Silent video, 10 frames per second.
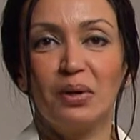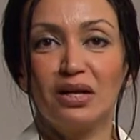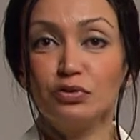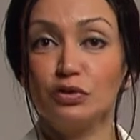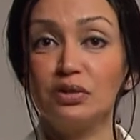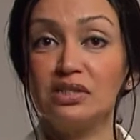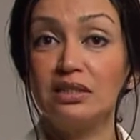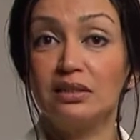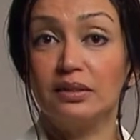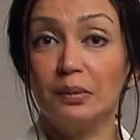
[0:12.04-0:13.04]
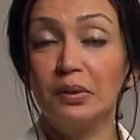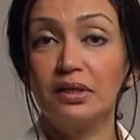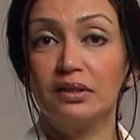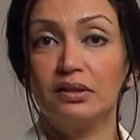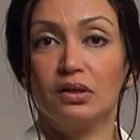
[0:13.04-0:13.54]
Knowing your blood
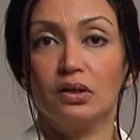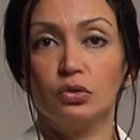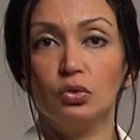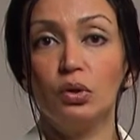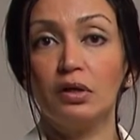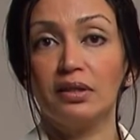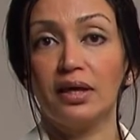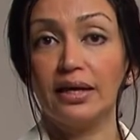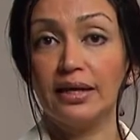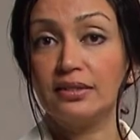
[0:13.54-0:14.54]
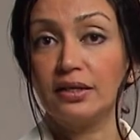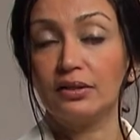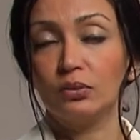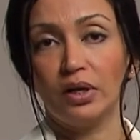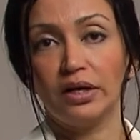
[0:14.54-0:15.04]
group might one day save your
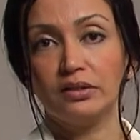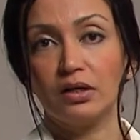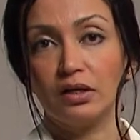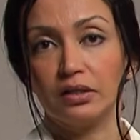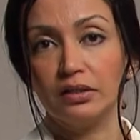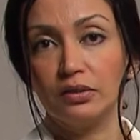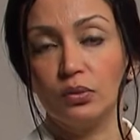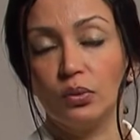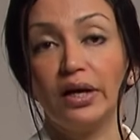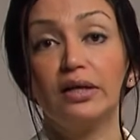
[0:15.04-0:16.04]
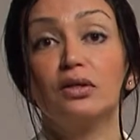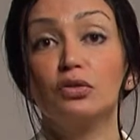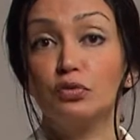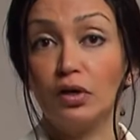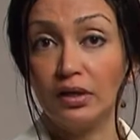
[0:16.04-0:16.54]
life or the lives of
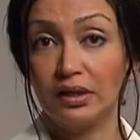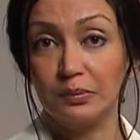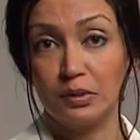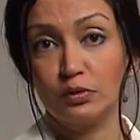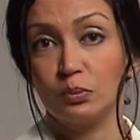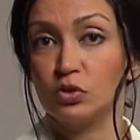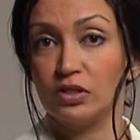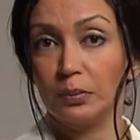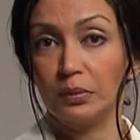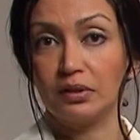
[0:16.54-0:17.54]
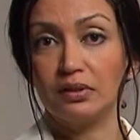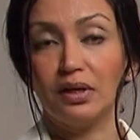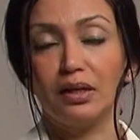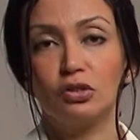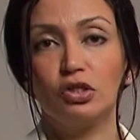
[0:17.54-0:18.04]
others, including those
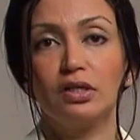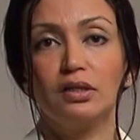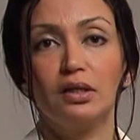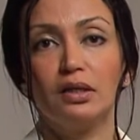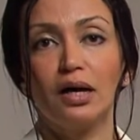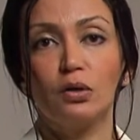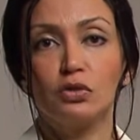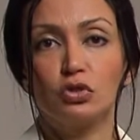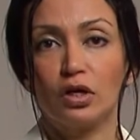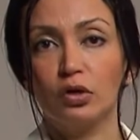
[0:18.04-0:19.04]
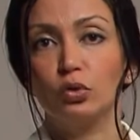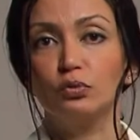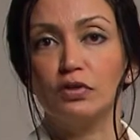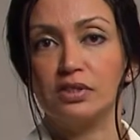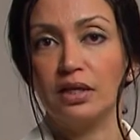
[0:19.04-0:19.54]
of your future children.
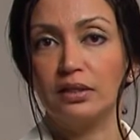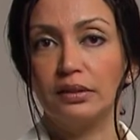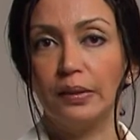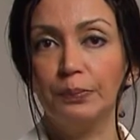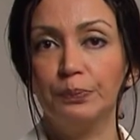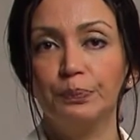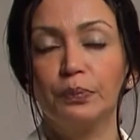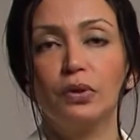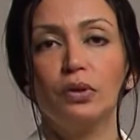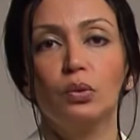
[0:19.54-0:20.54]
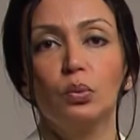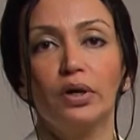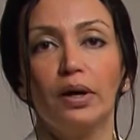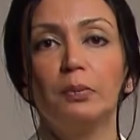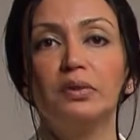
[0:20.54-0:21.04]
In this video, I will
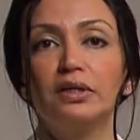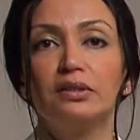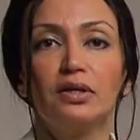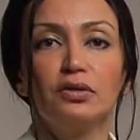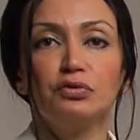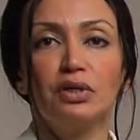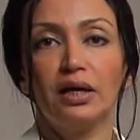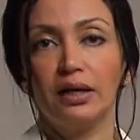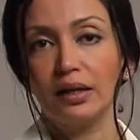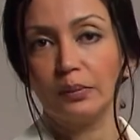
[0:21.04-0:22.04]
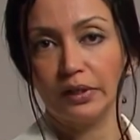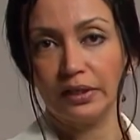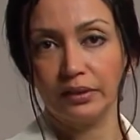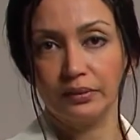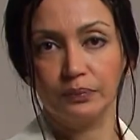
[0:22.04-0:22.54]
explain blood groups
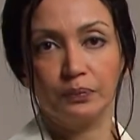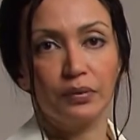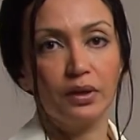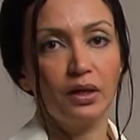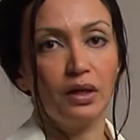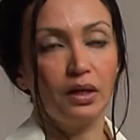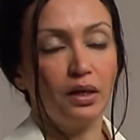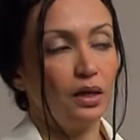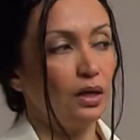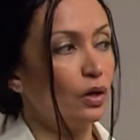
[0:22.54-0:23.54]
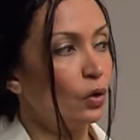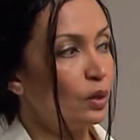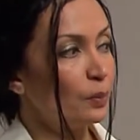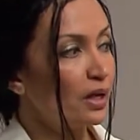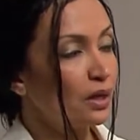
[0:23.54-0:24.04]
and the important points
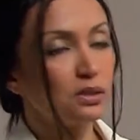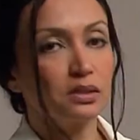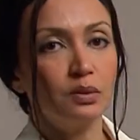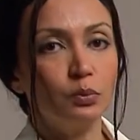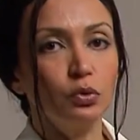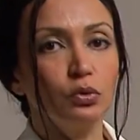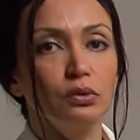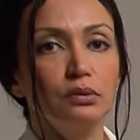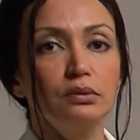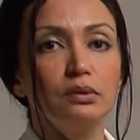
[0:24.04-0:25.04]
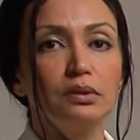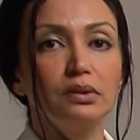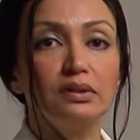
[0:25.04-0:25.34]
we all need to know about them.